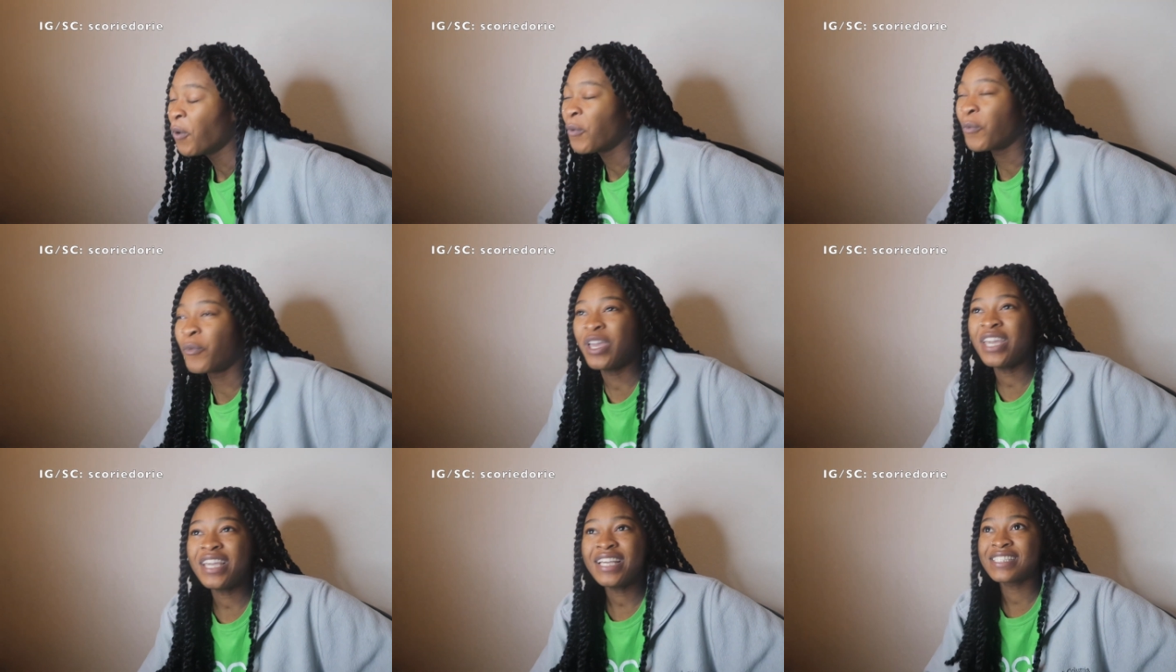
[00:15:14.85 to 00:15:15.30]

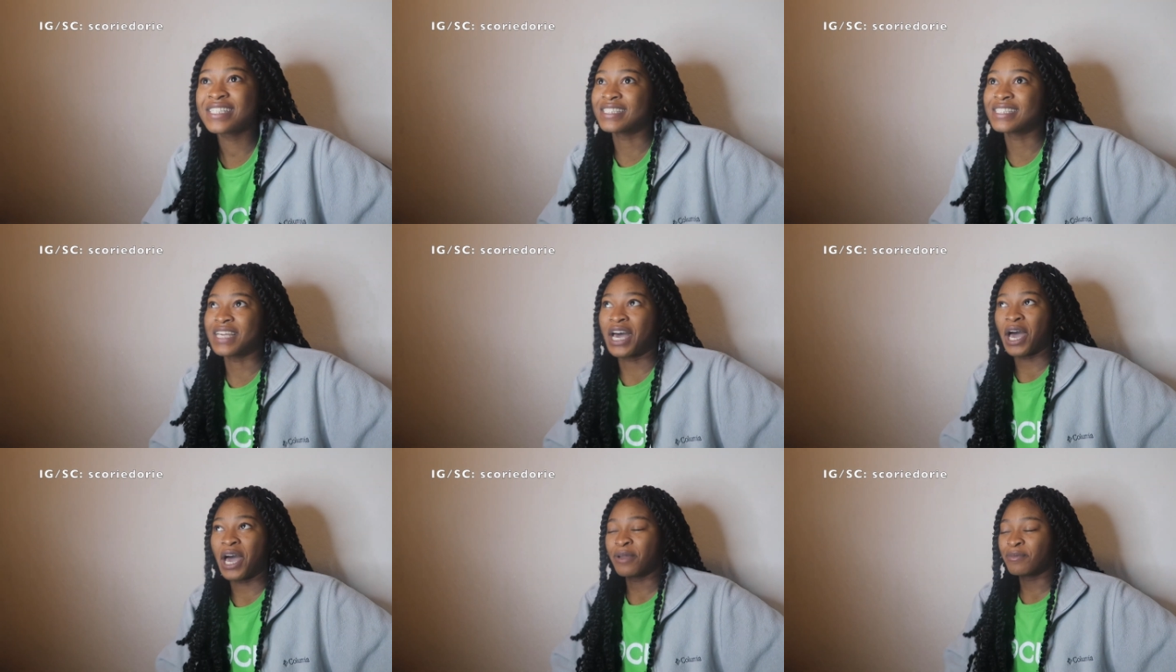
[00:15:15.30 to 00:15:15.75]
Weak is a
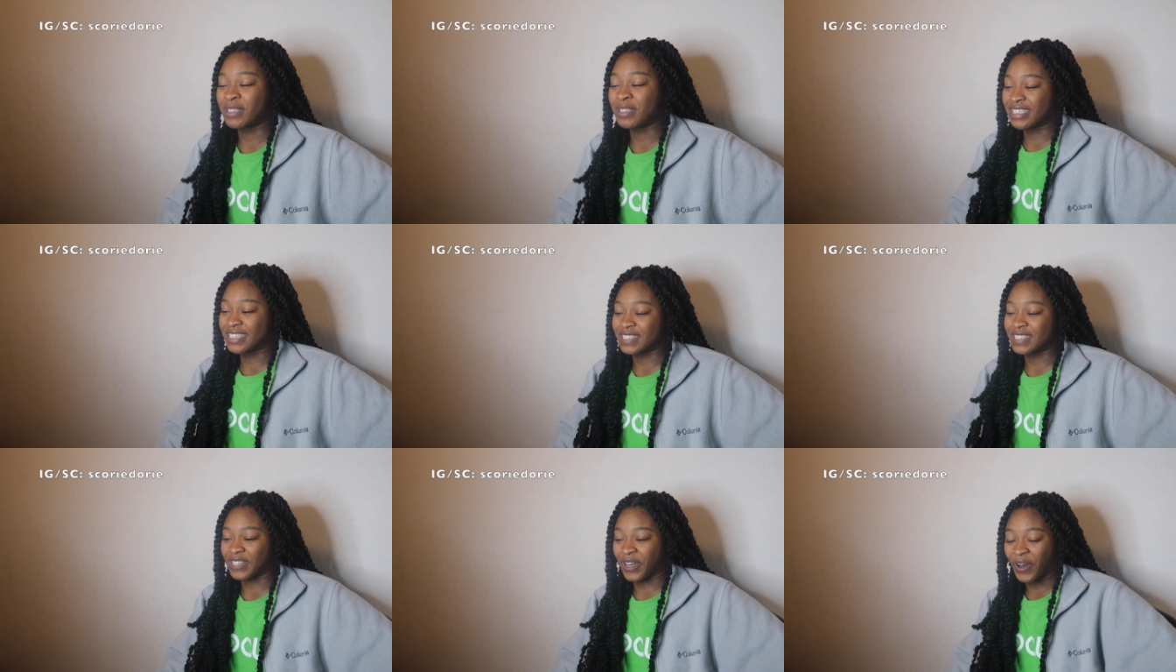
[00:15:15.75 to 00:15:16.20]

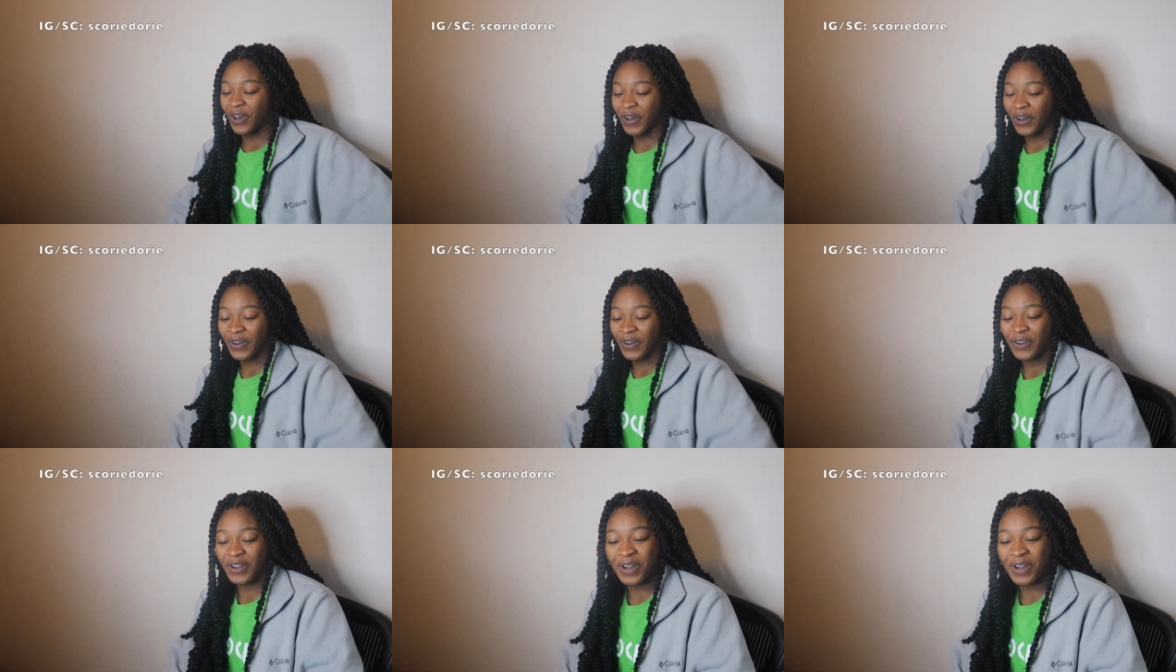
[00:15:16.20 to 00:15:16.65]
timeless
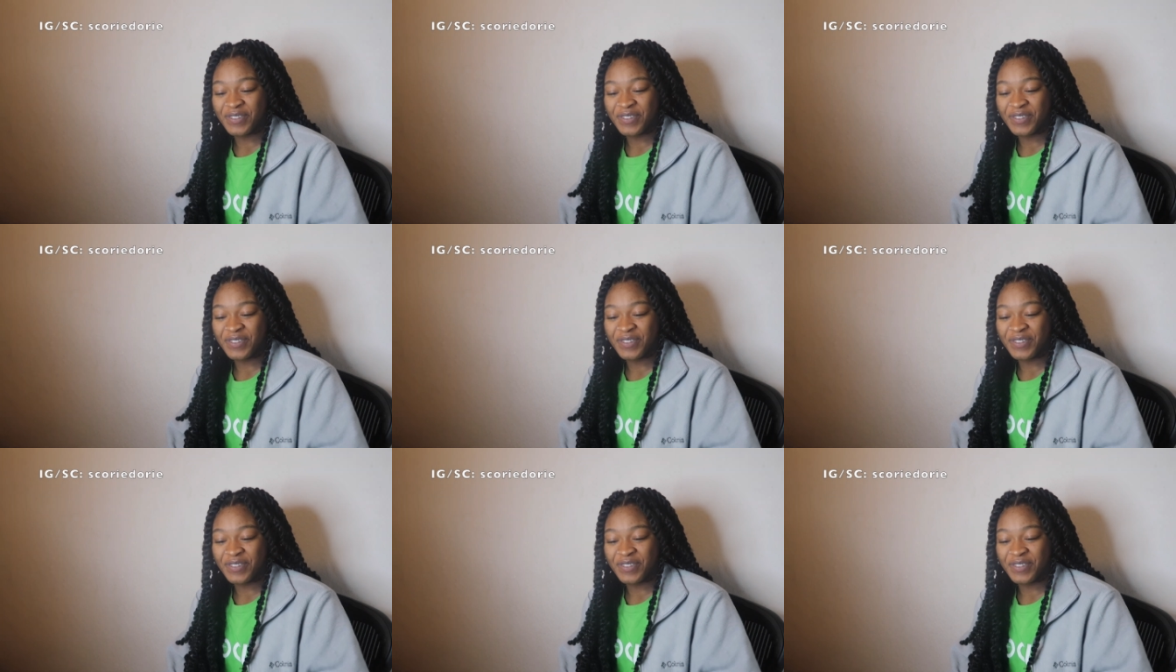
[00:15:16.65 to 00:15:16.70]
song.